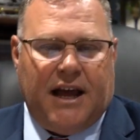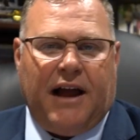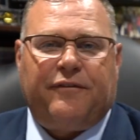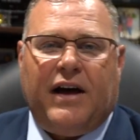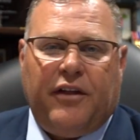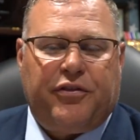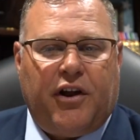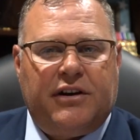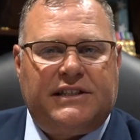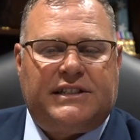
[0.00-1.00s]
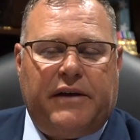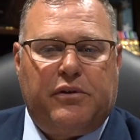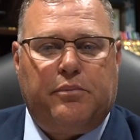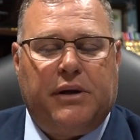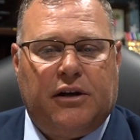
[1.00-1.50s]
I filed
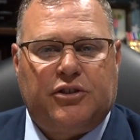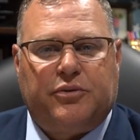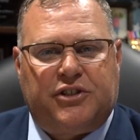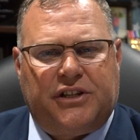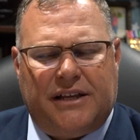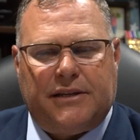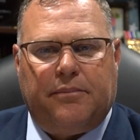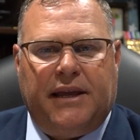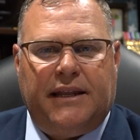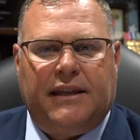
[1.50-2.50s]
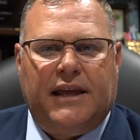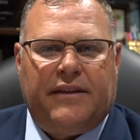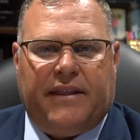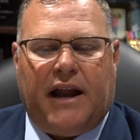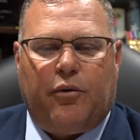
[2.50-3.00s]
37 bills, which doesn't mean
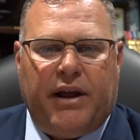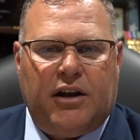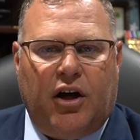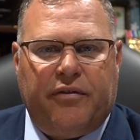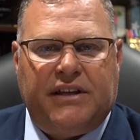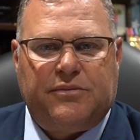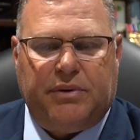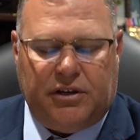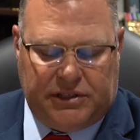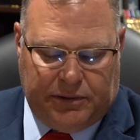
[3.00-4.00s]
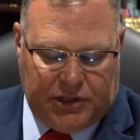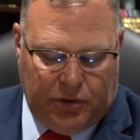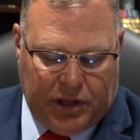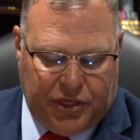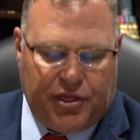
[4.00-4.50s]
that I ran all these bills. There was
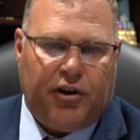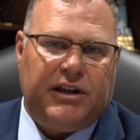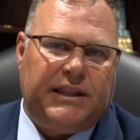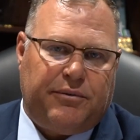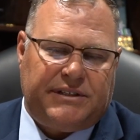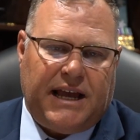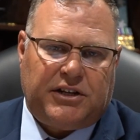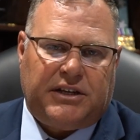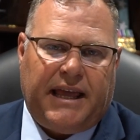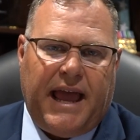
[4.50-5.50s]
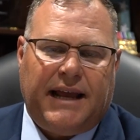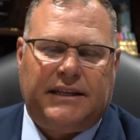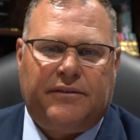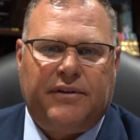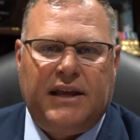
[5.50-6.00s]
only 30 that was actually
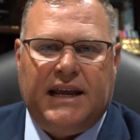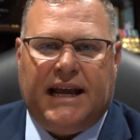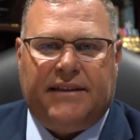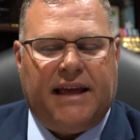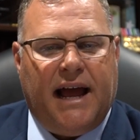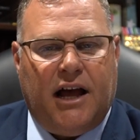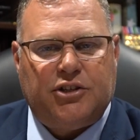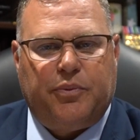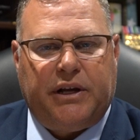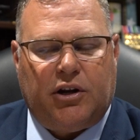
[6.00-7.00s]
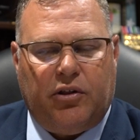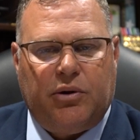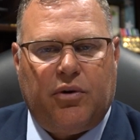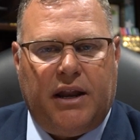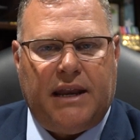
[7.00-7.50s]
active. In the House, we can only
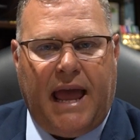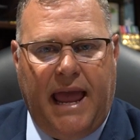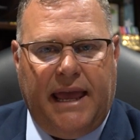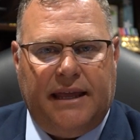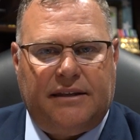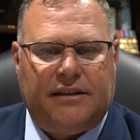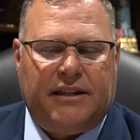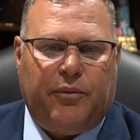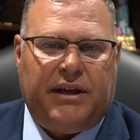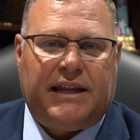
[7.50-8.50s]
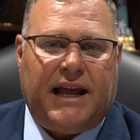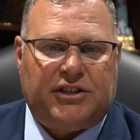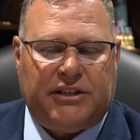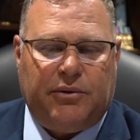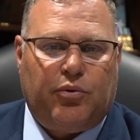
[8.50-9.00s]
run 8 that we can
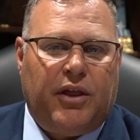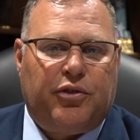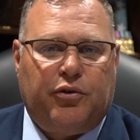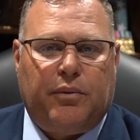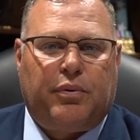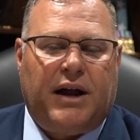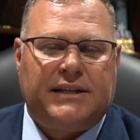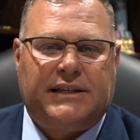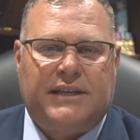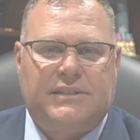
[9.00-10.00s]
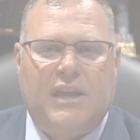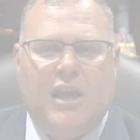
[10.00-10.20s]
actually run through the process.